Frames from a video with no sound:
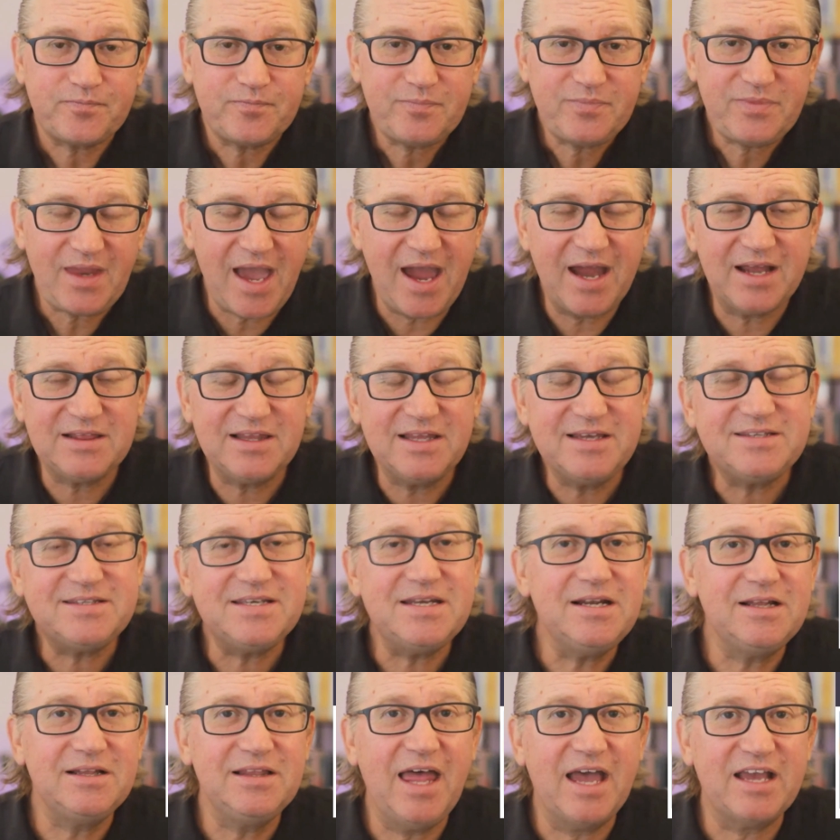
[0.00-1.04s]
I
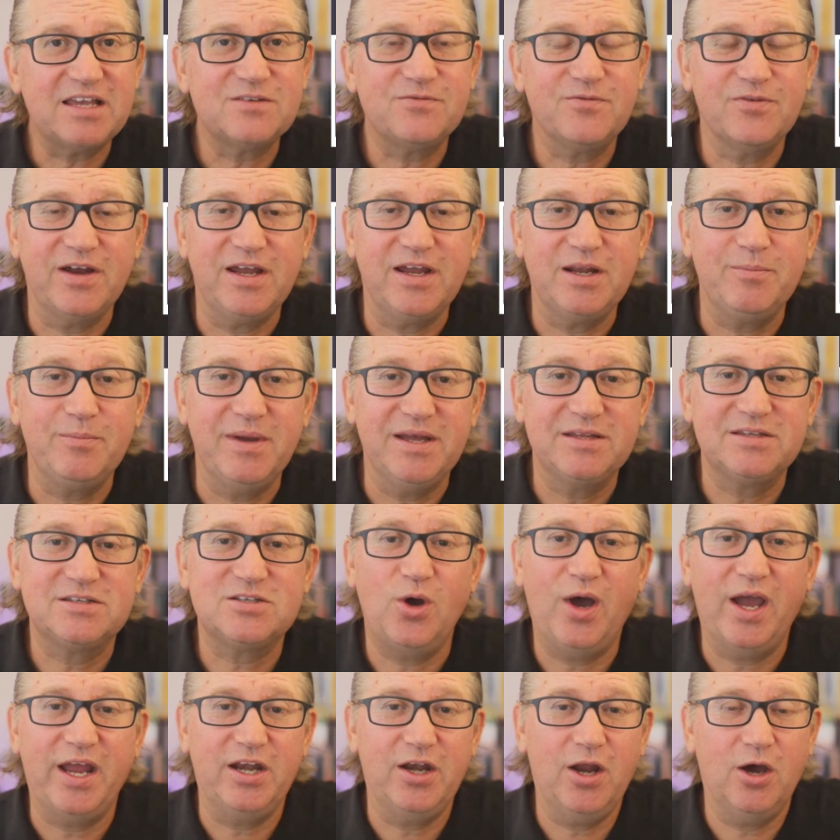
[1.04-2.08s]
listened to Lex Friedman, so
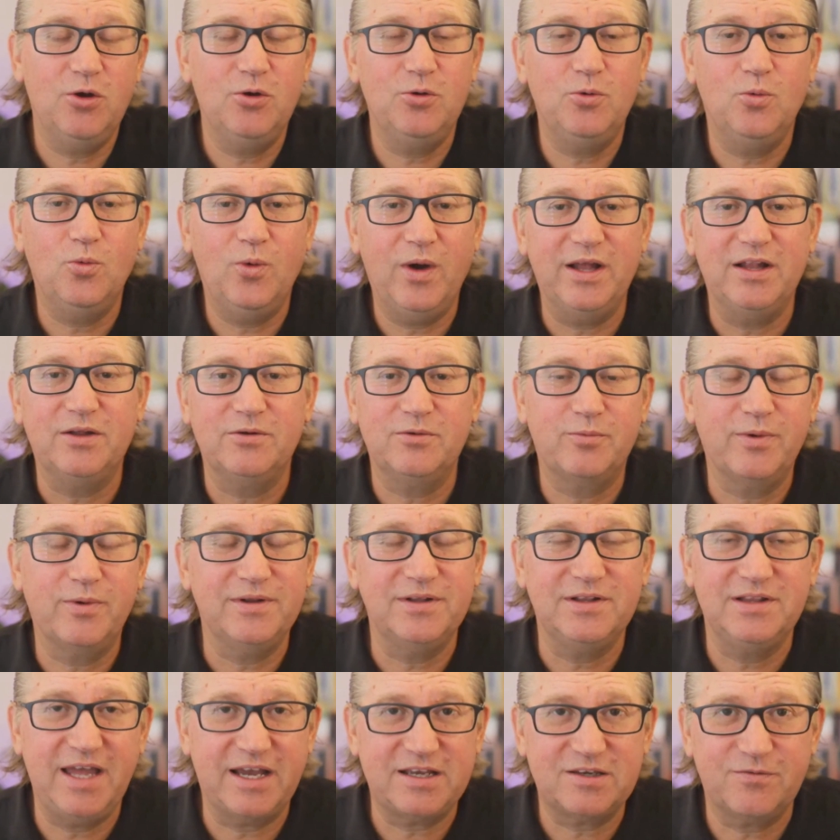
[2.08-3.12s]
I know what
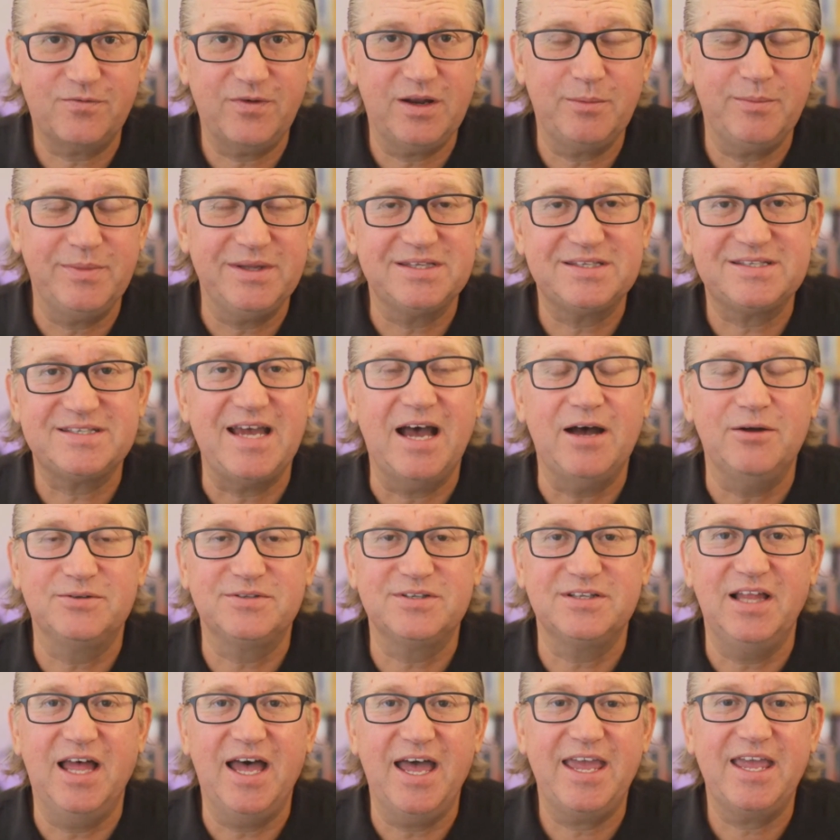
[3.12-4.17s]
Lex Friedman sounds
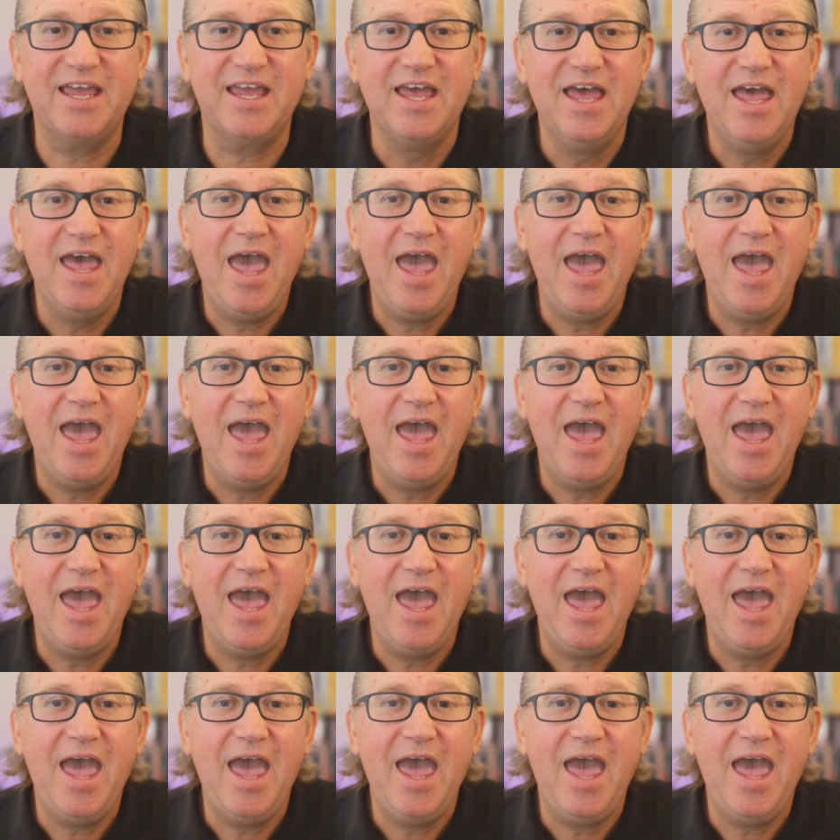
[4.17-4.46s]
like.